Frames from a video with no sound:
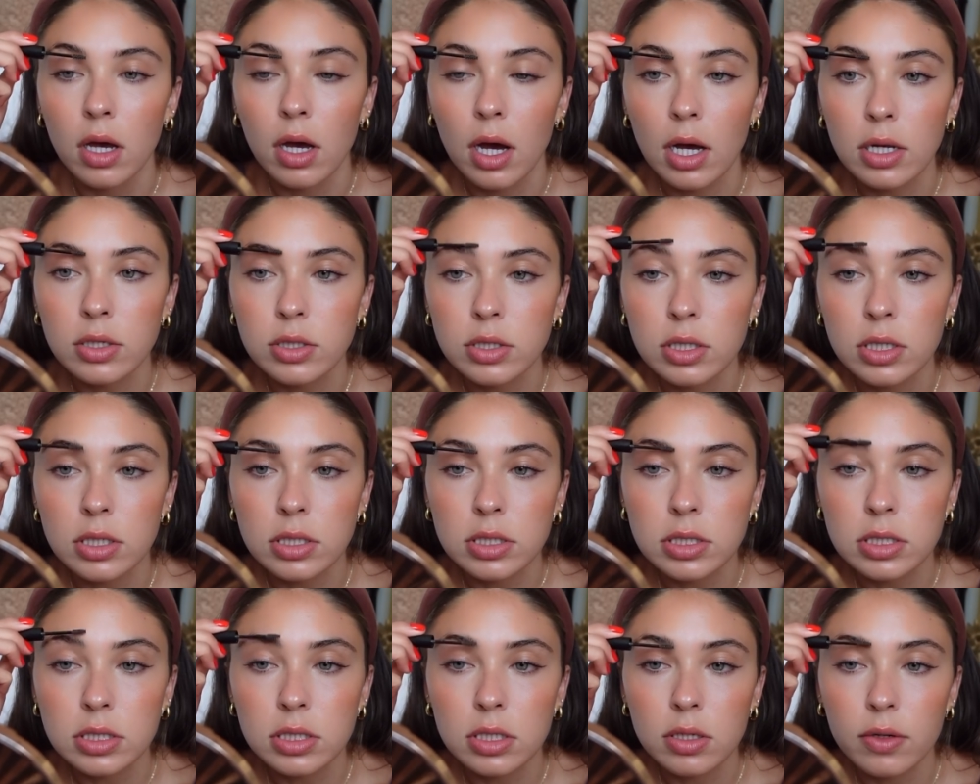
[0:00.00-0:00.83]
I
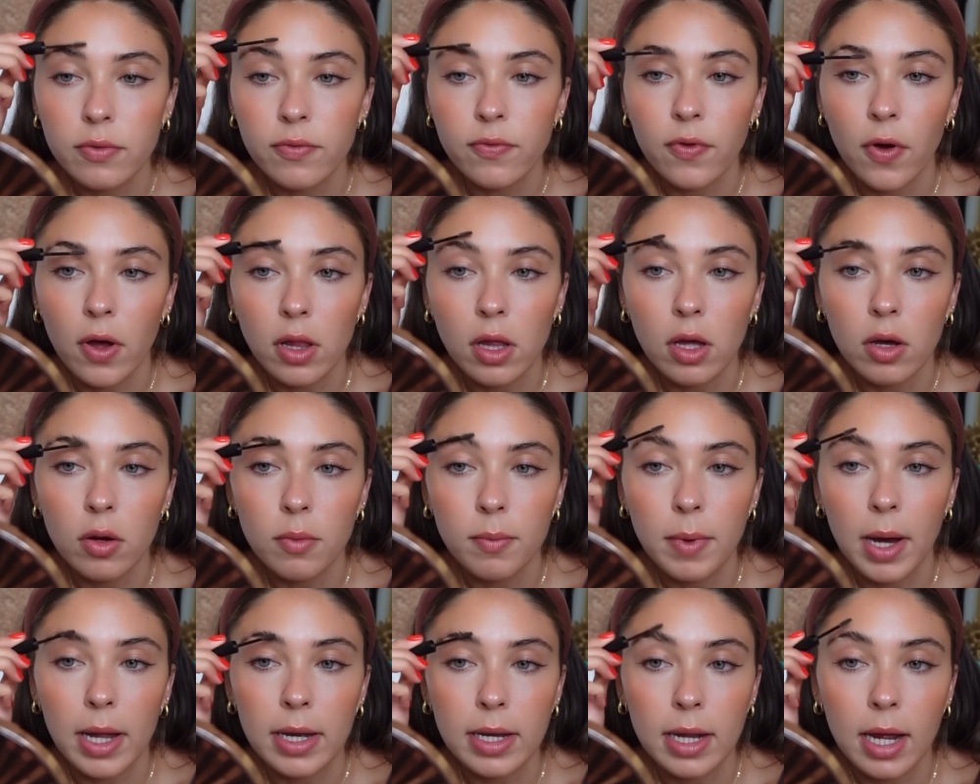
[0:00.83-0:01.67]
just follow
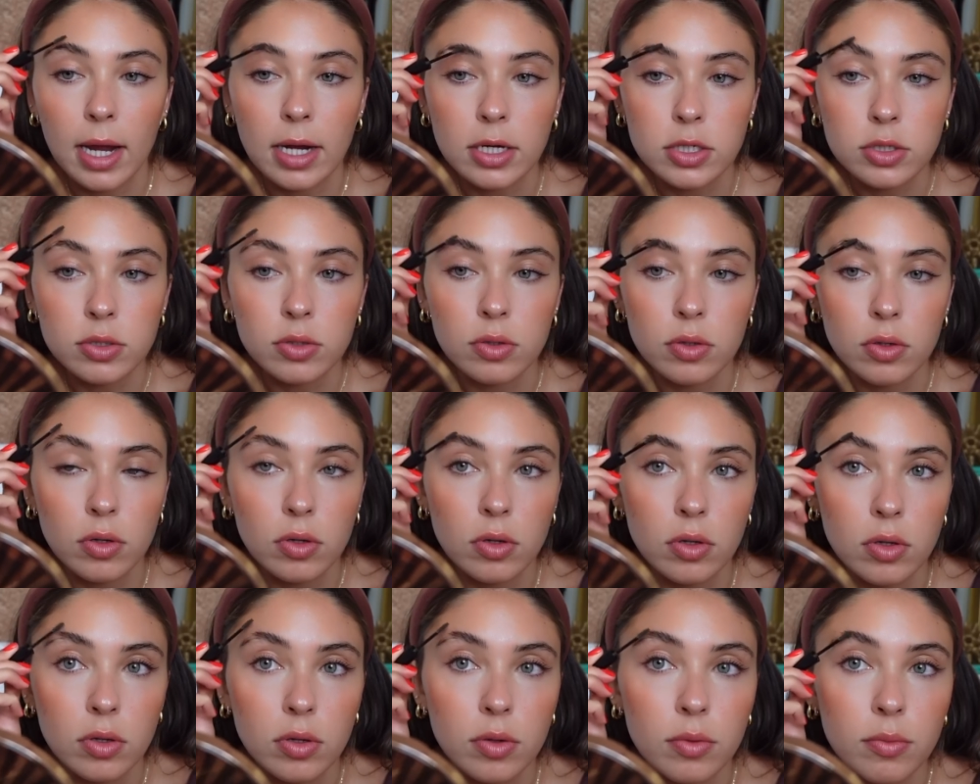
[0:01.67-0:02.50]
my
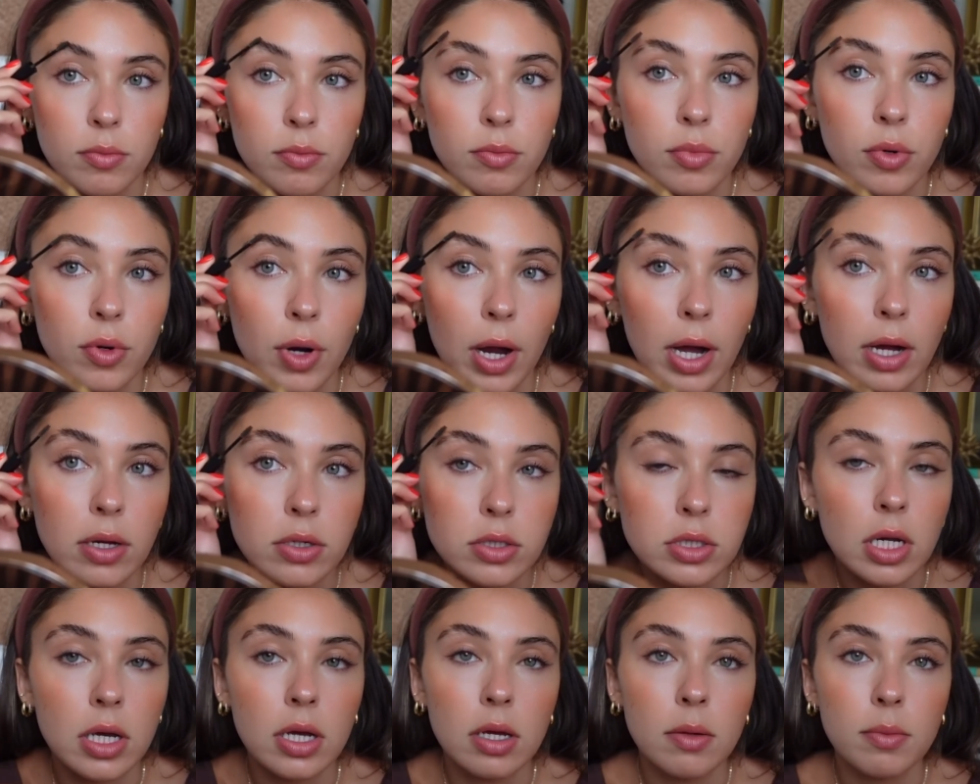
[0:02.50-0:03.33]
natural brow
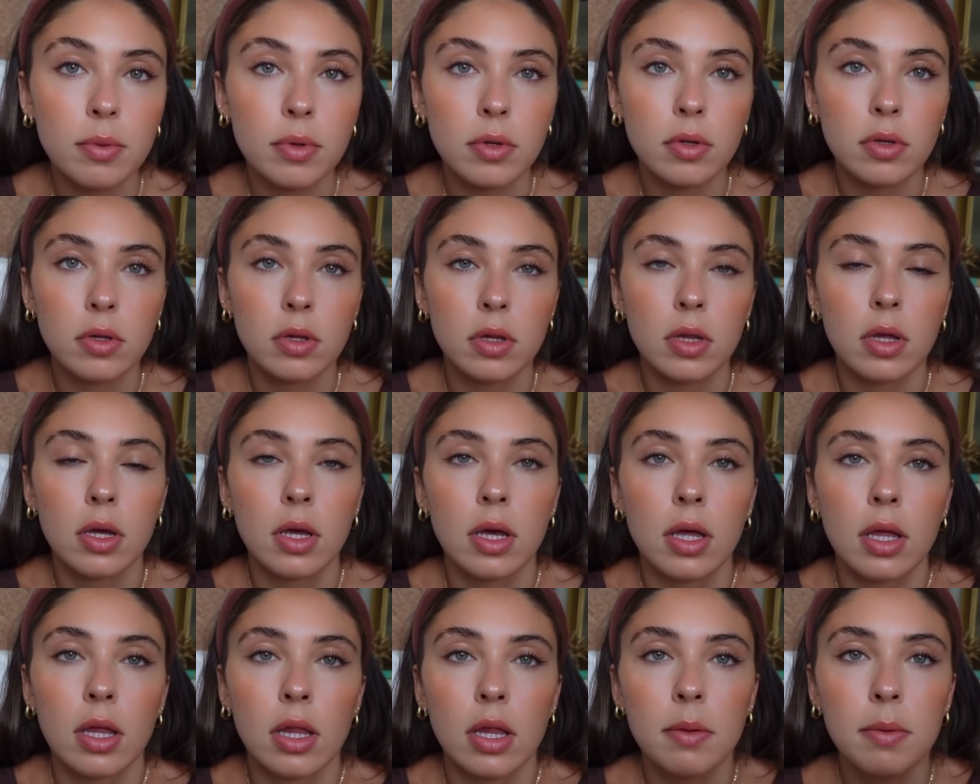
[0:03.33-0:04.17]
shape.
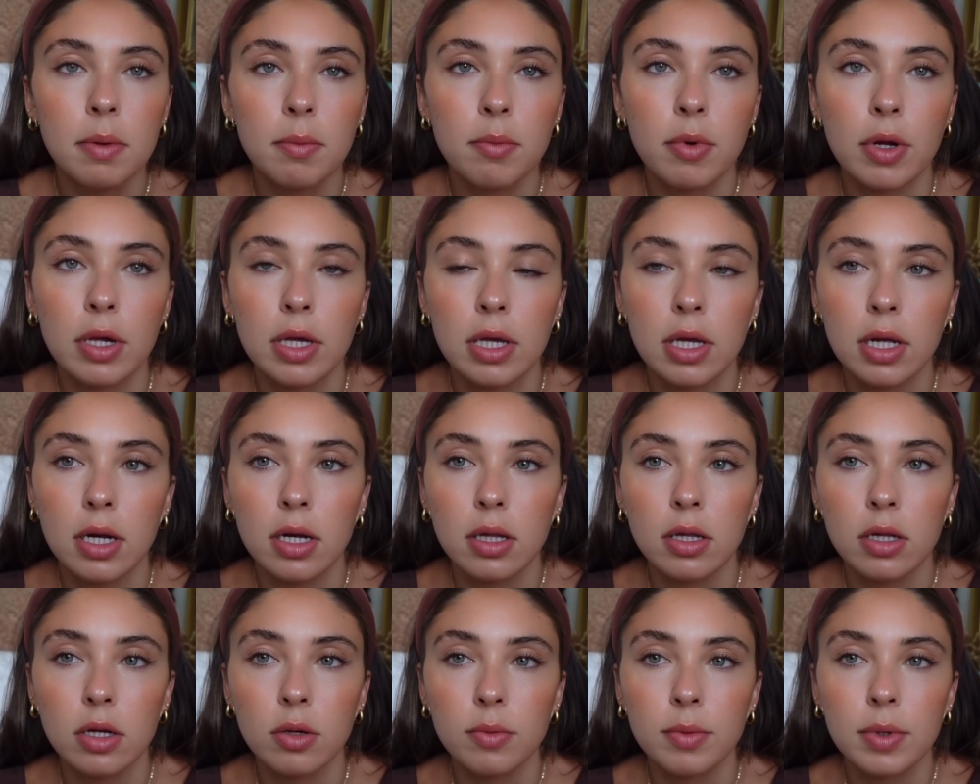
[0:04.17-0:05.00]
Let me bring you in
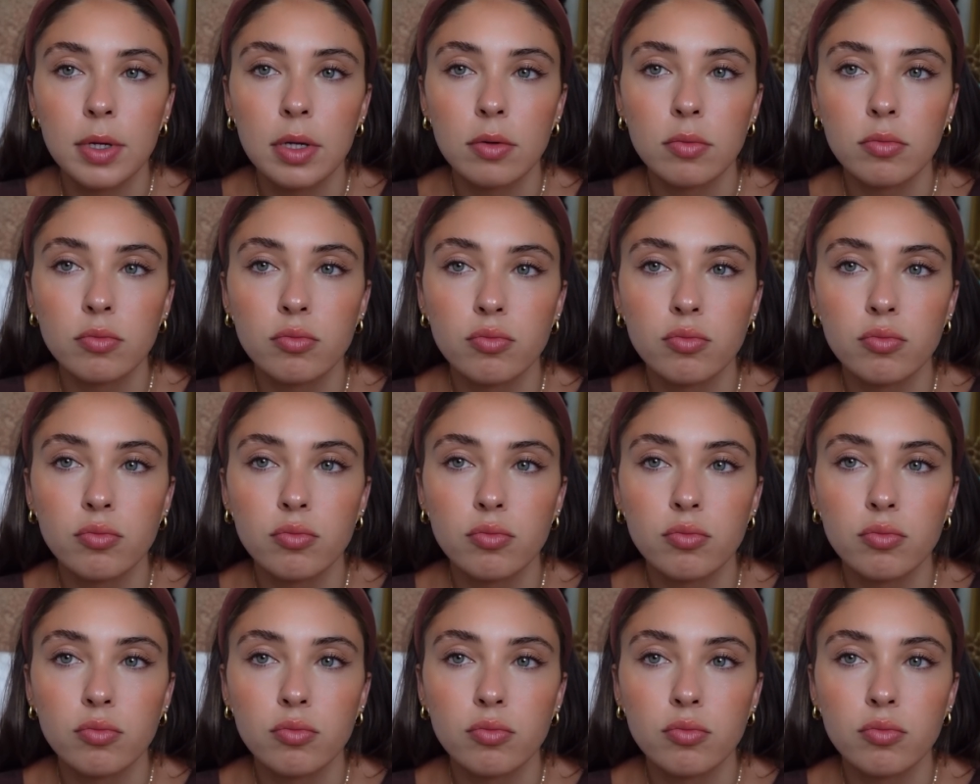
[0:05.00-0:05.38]
a little bit.